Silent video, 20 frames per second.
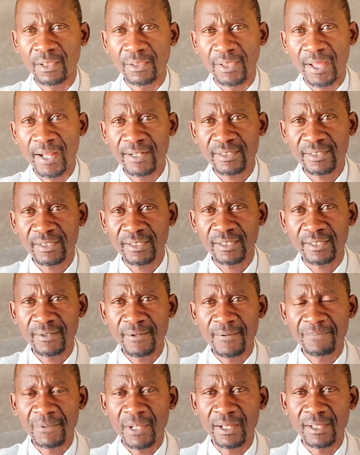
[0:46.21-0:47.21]
that
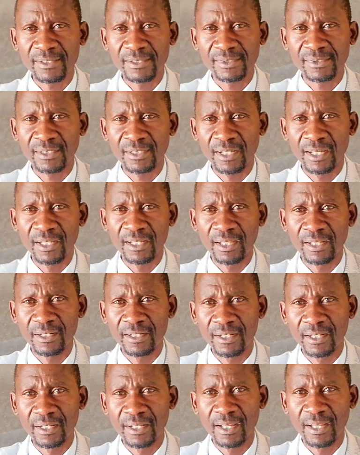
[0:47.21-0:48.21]

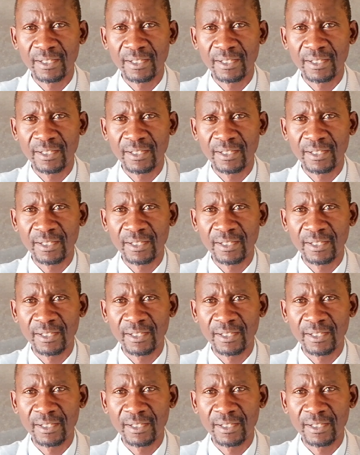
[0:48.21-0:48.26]
an